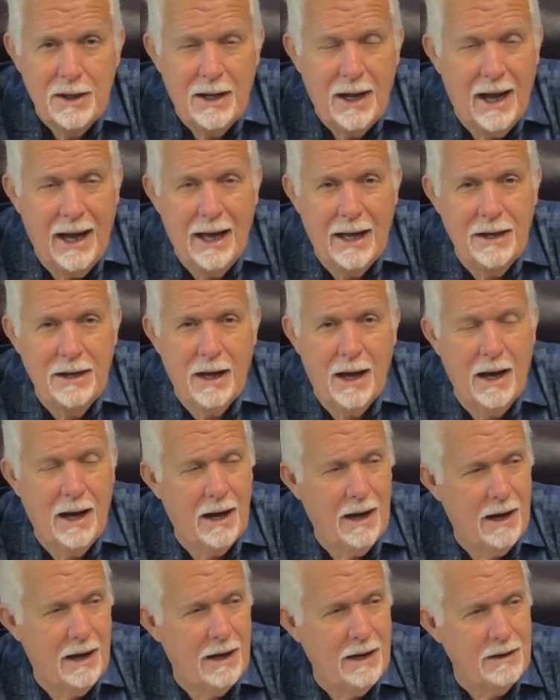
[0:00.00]
And,
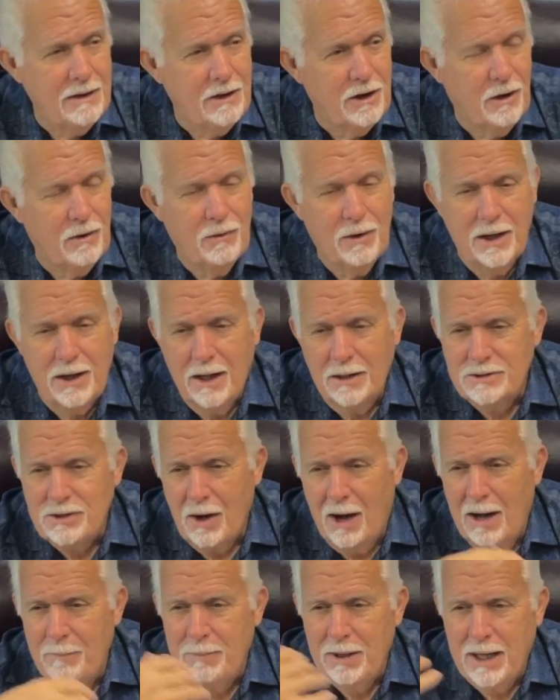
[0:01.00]
uh, you know, and so
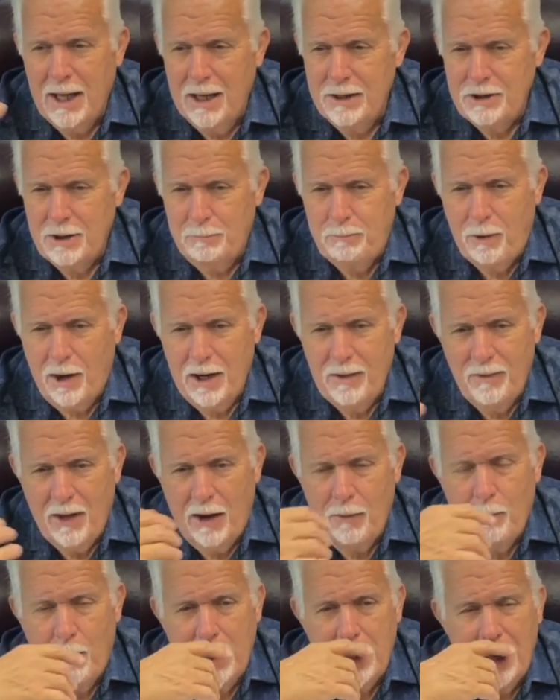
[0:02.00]
I began to pray
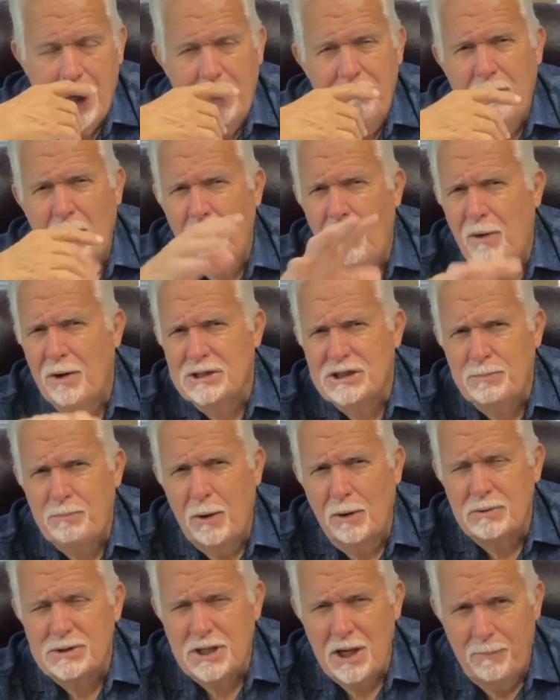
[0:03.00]
that way. And the Lord
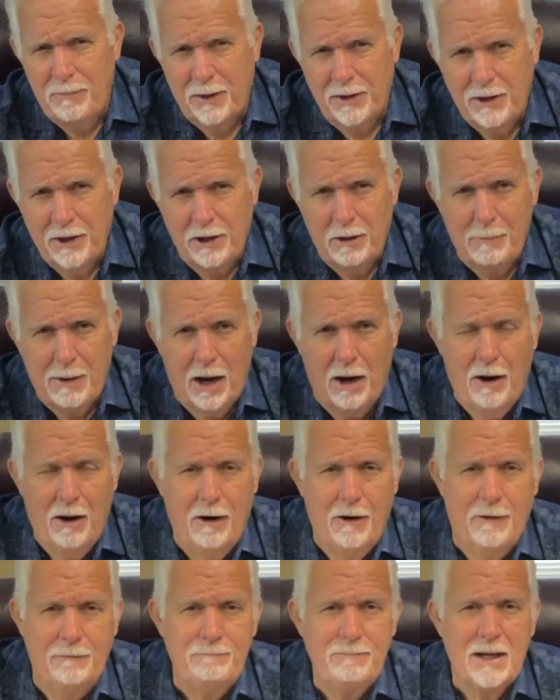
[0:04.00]
spoke something into my
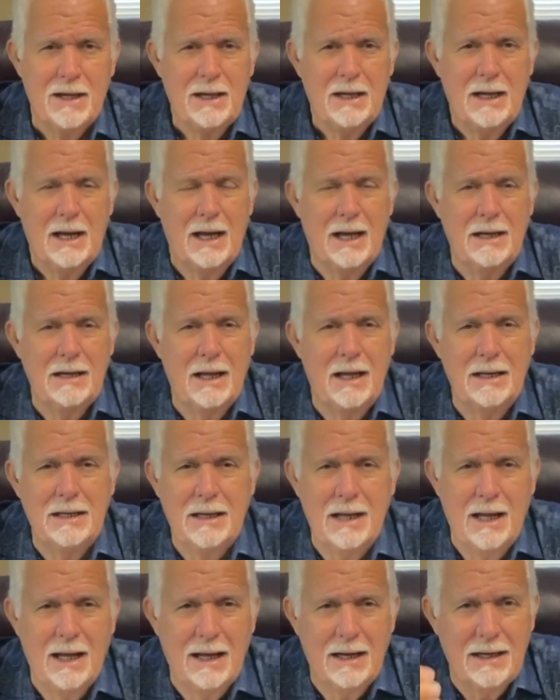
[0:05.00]
heart. And,
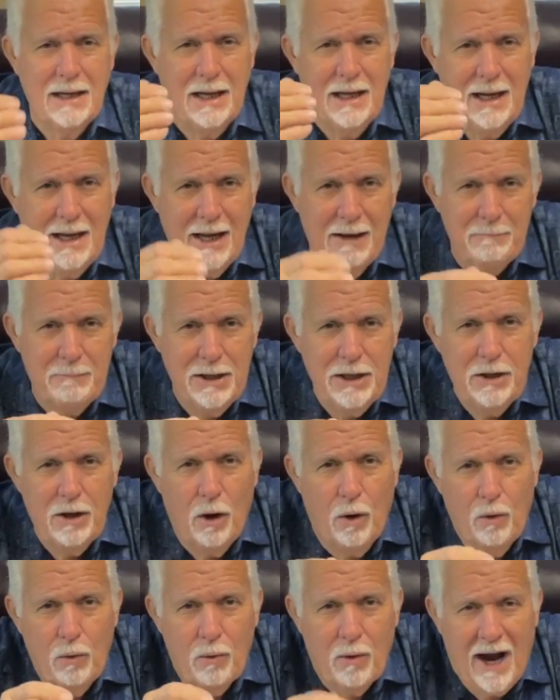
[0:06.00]
and, and he let me
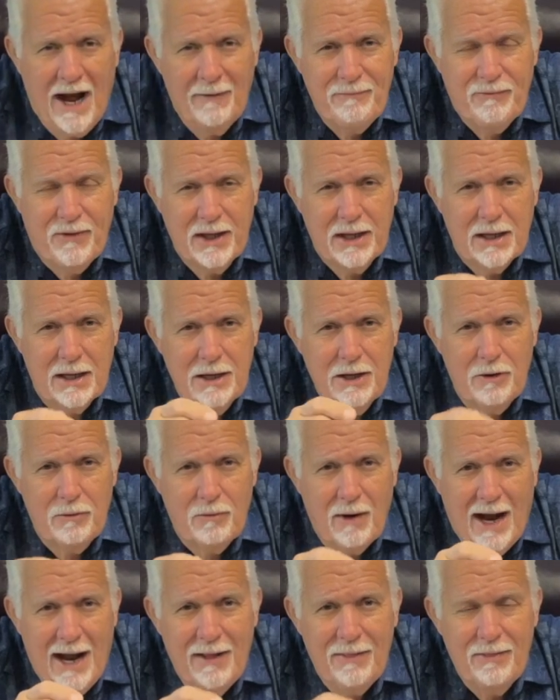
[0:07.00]
know right then and
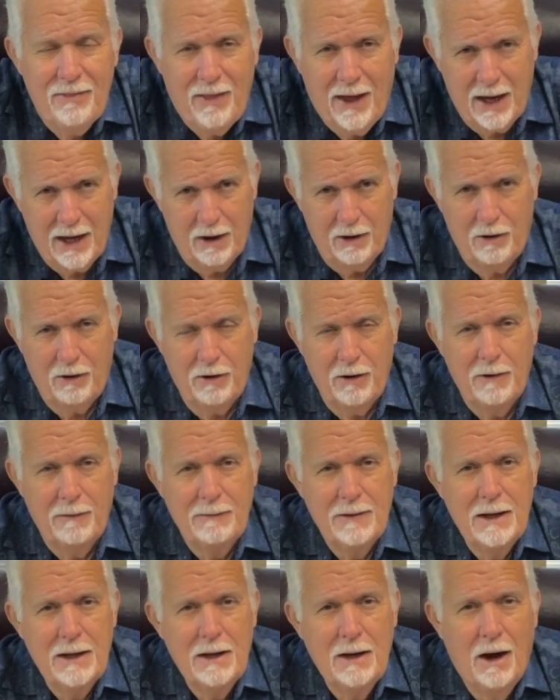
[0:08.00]
right there,
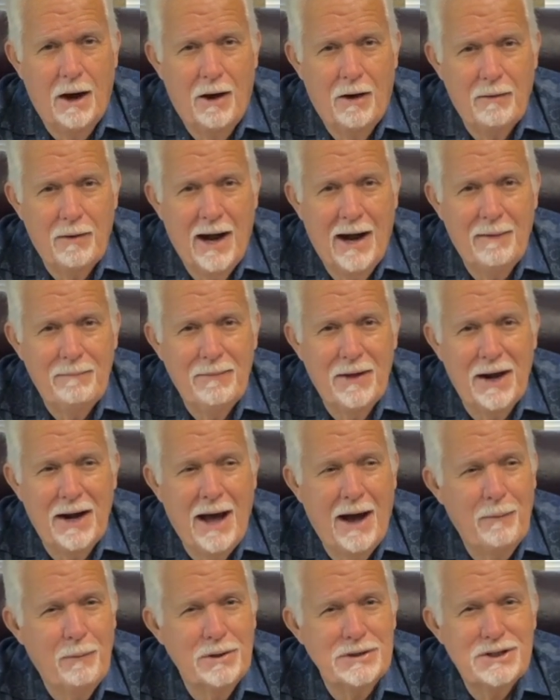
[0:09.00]
all right, that
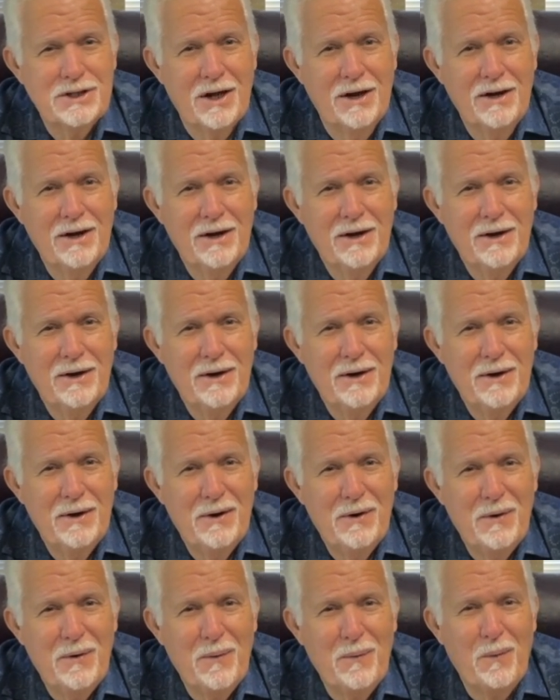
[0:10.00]
I was a
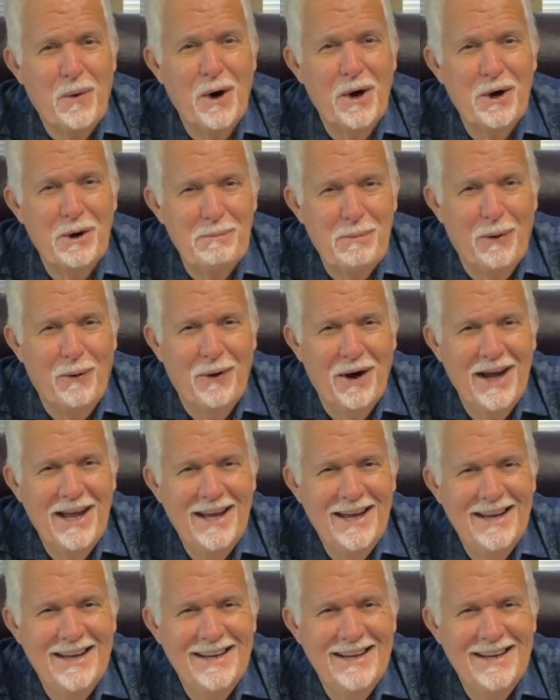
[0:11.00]
water boy.